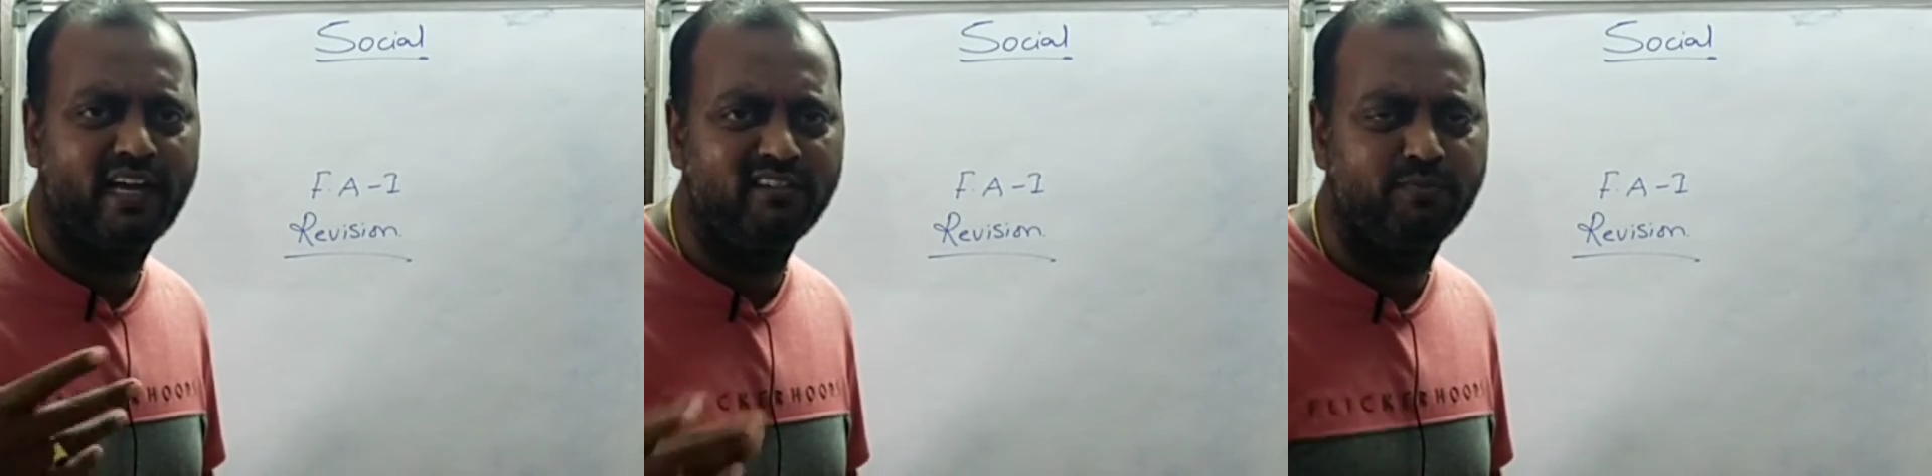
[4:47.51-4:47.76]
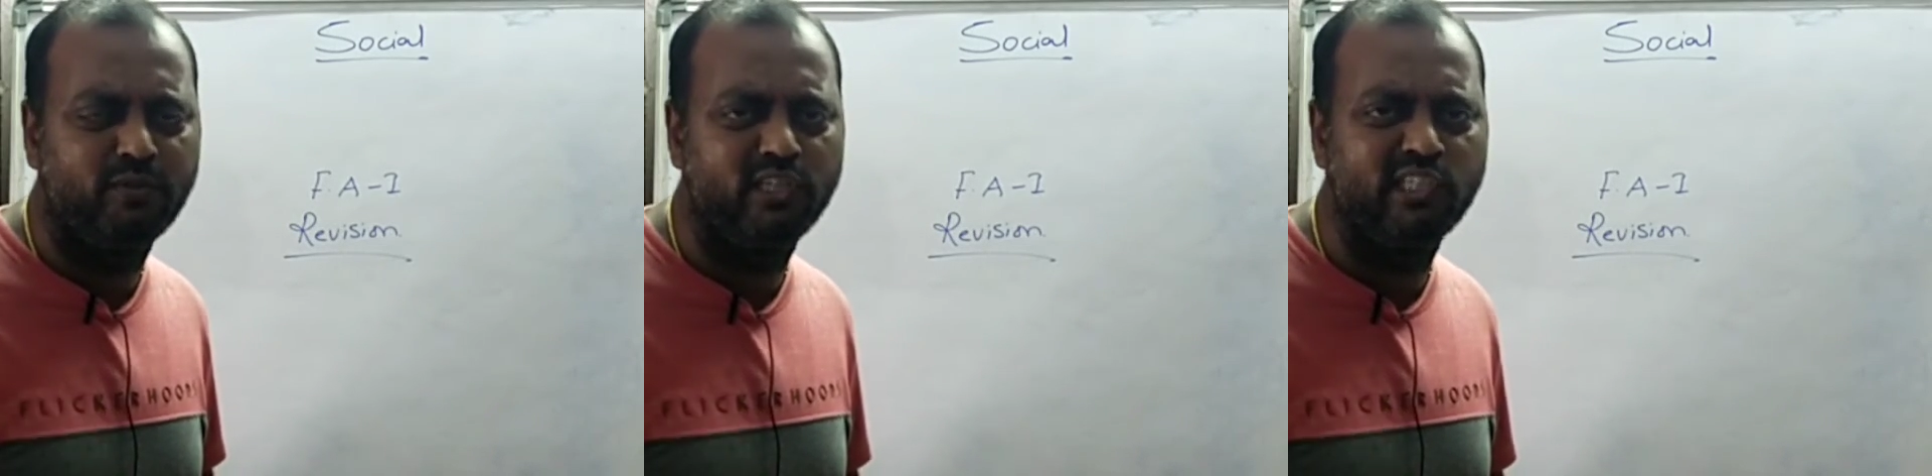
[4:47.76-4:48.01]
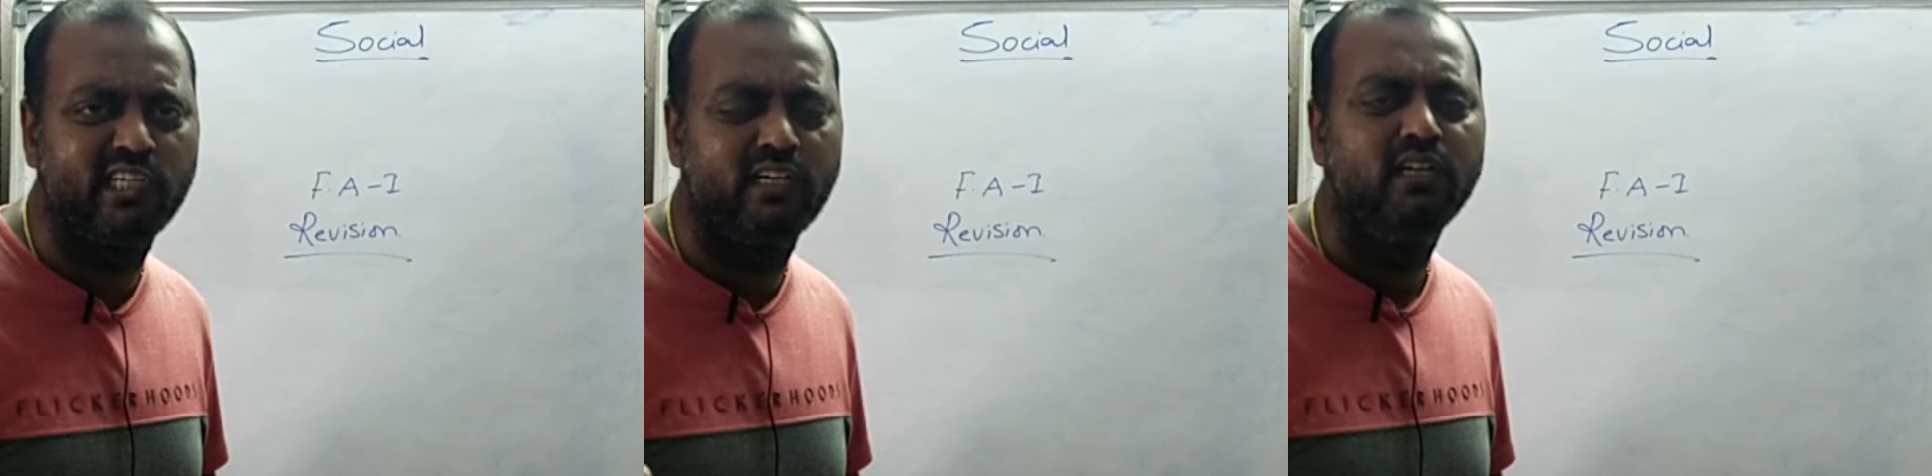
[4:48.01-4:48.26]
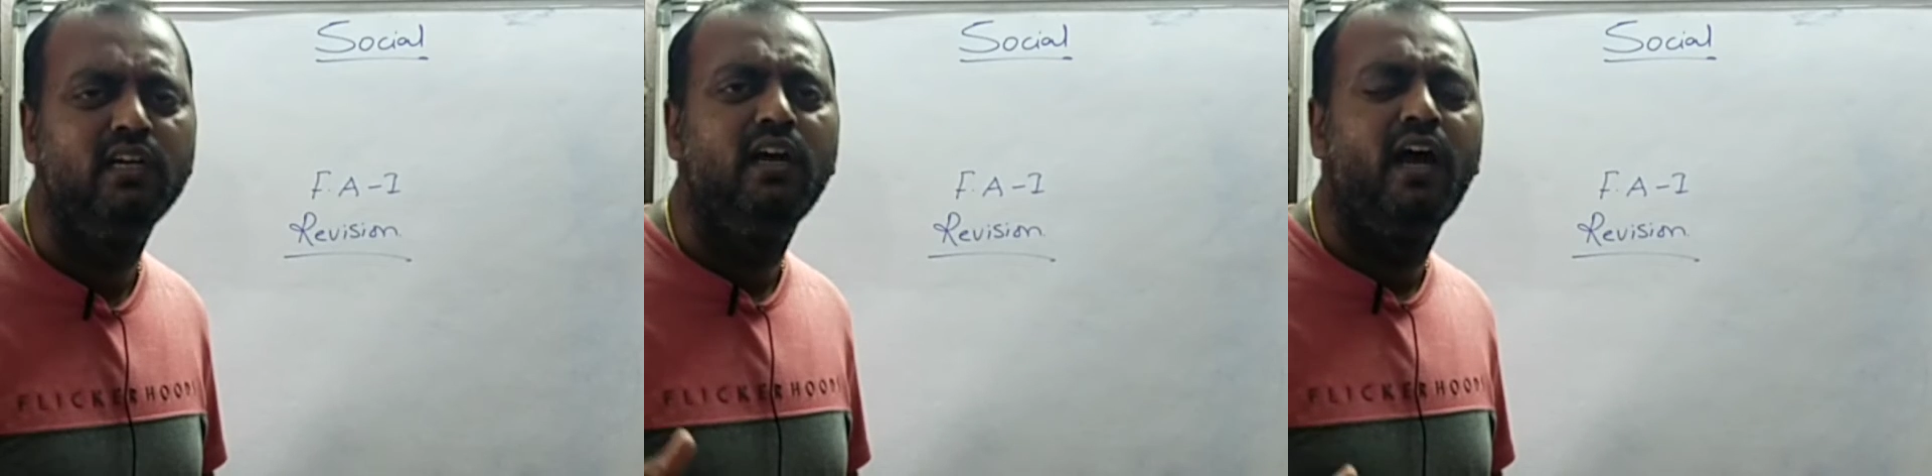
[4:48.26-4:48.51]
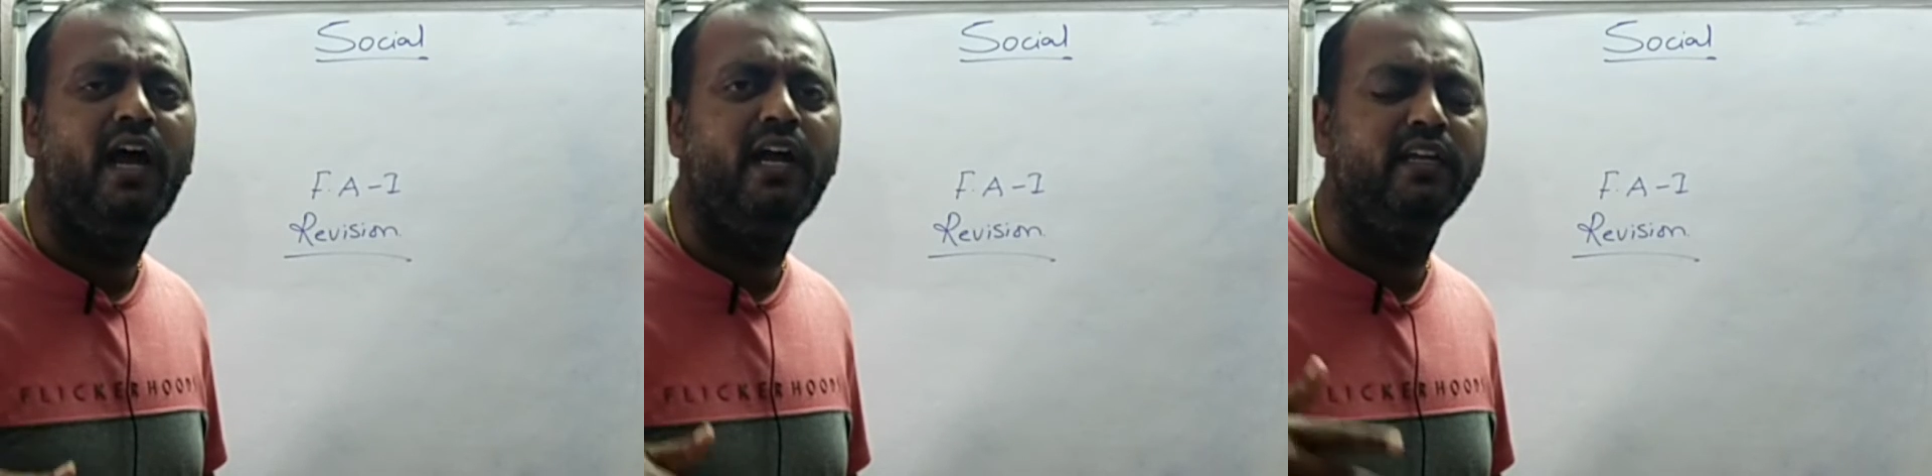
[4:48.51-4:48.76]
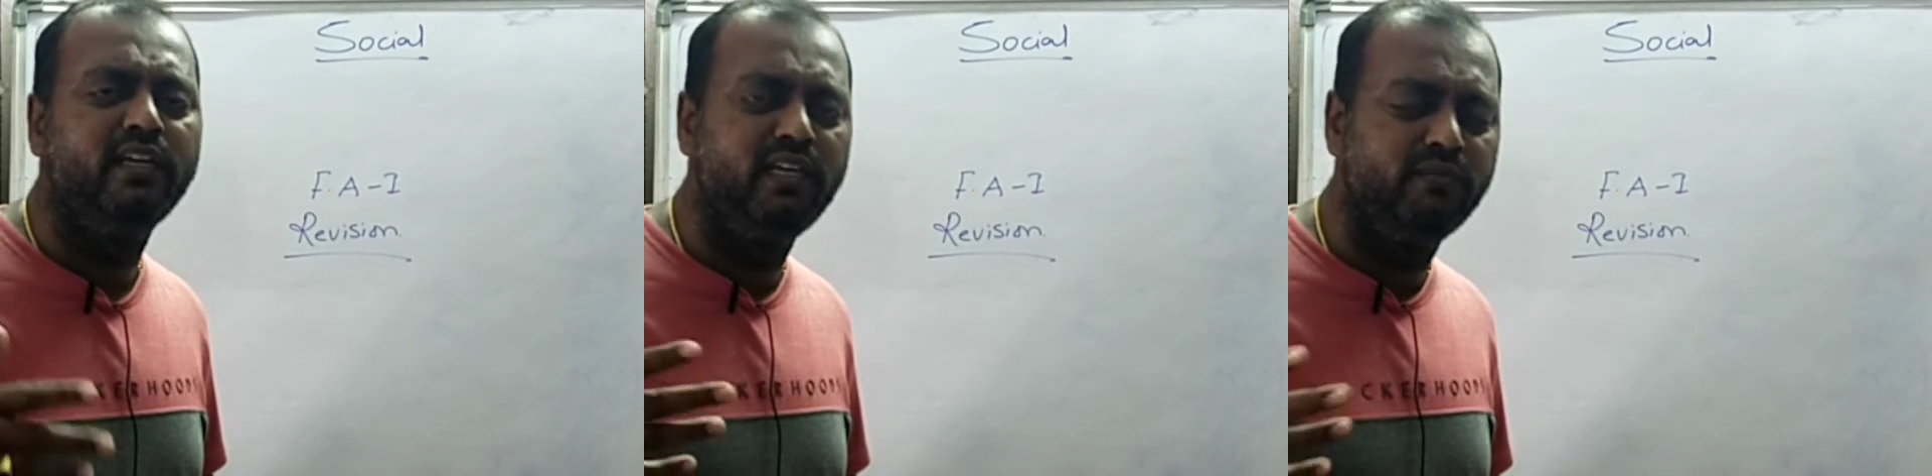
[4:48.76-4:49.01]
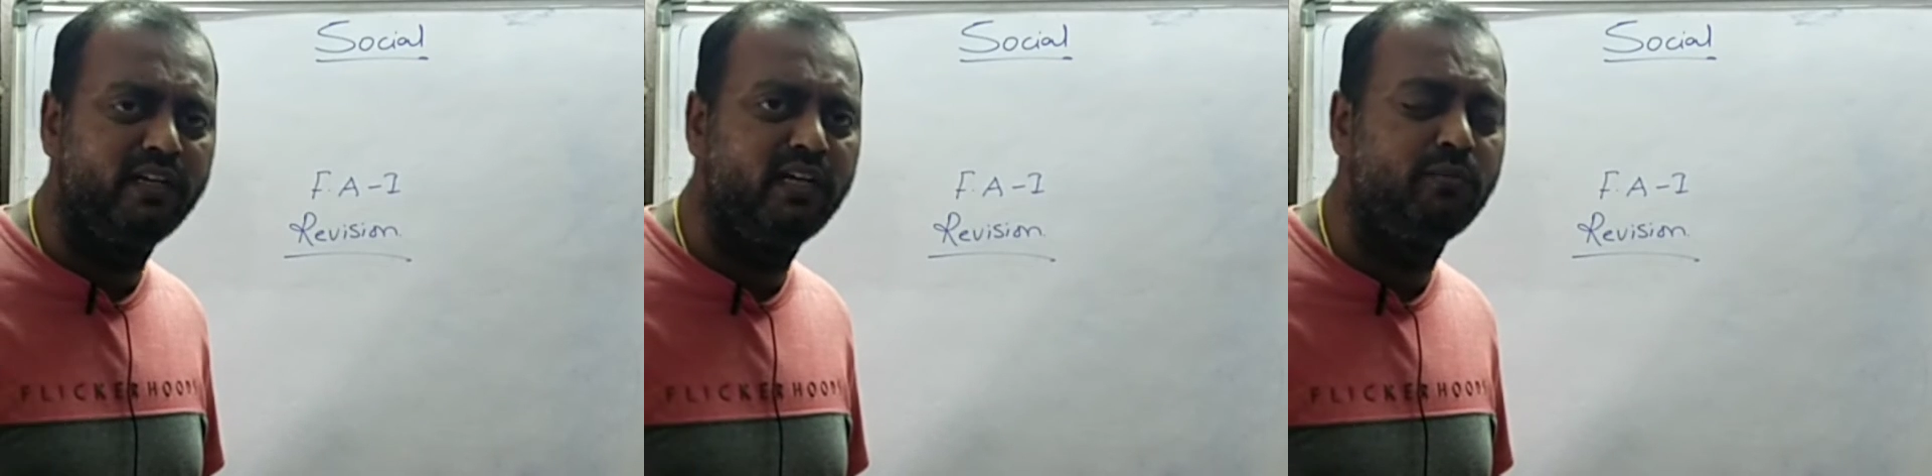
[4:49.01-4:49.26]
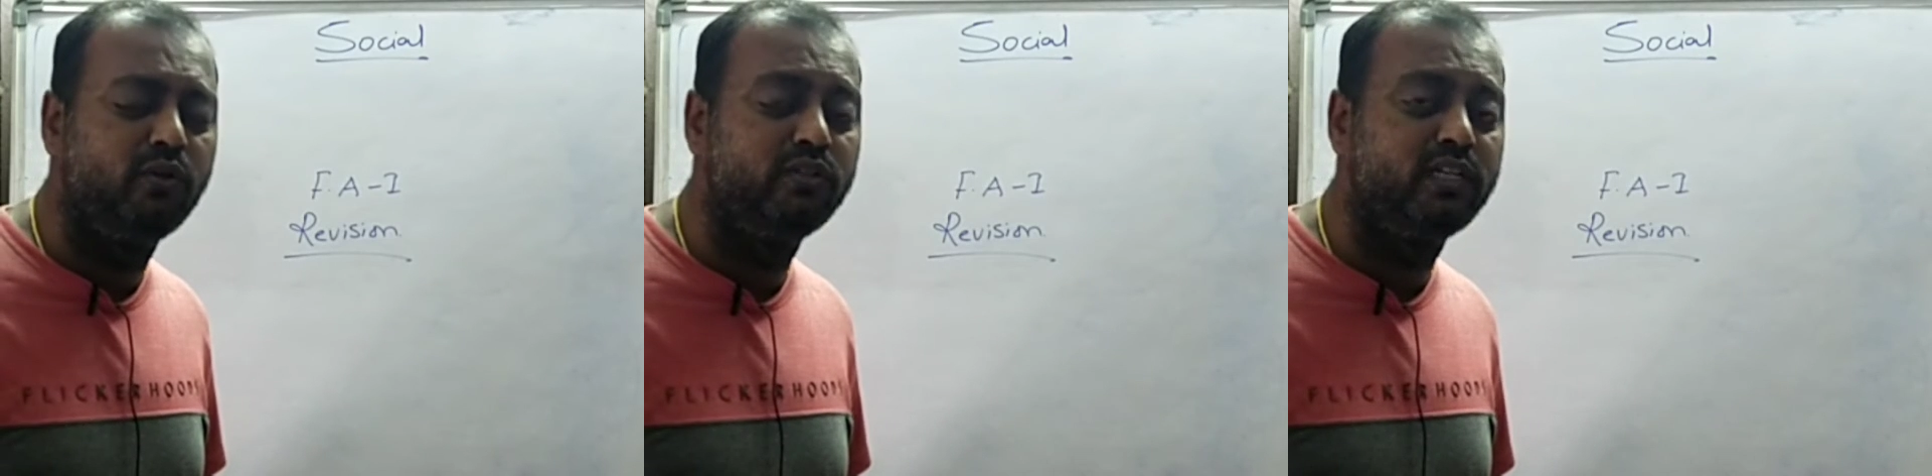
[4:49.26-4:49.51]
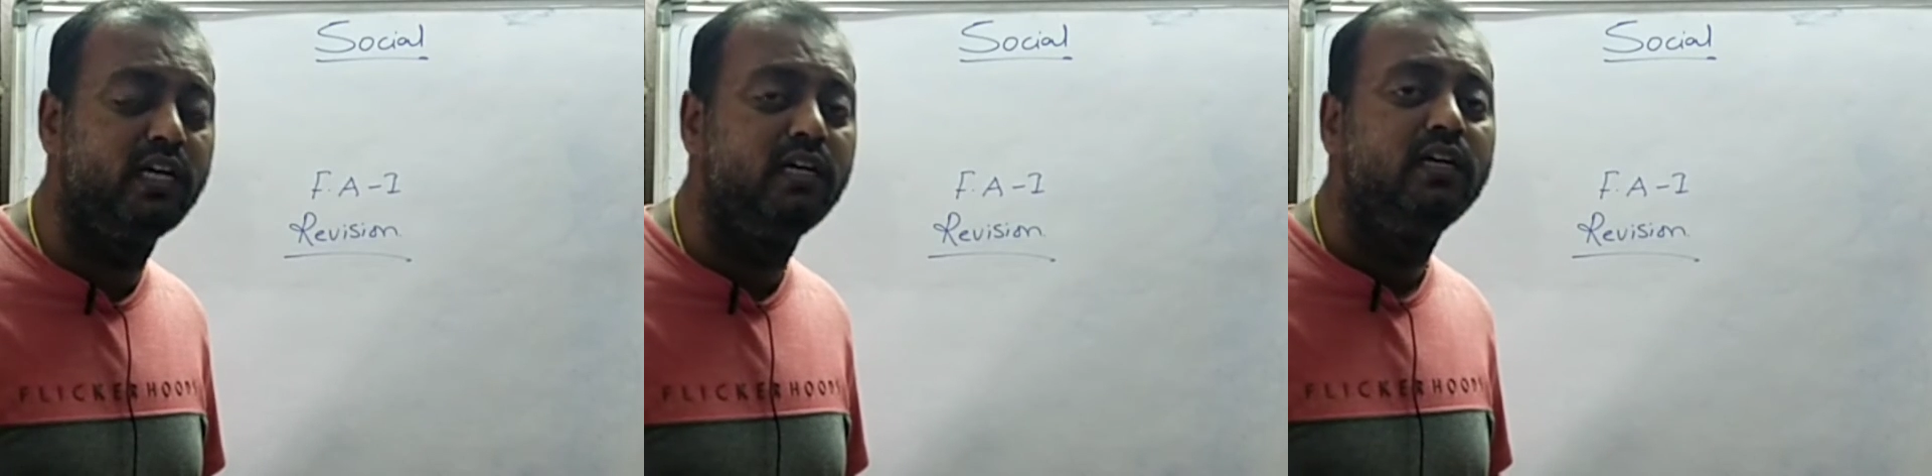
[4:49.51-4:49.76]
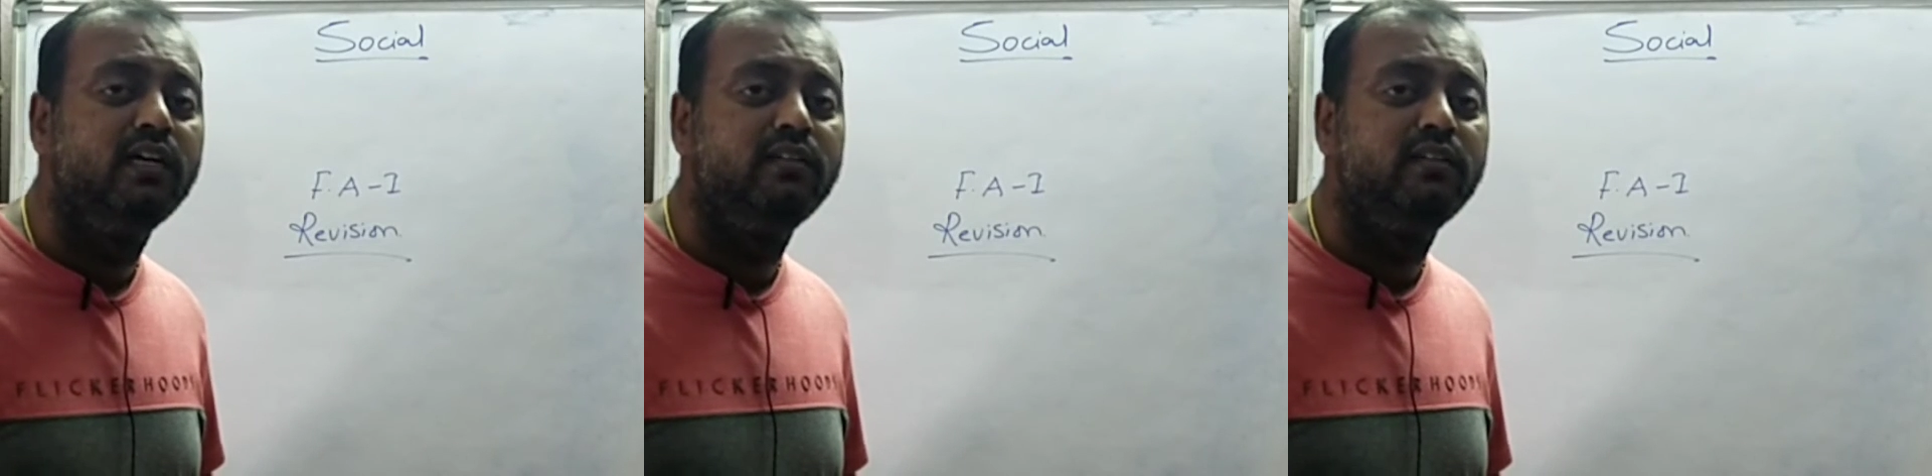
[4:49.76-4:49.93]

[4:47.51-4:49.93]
transportation and even about uh,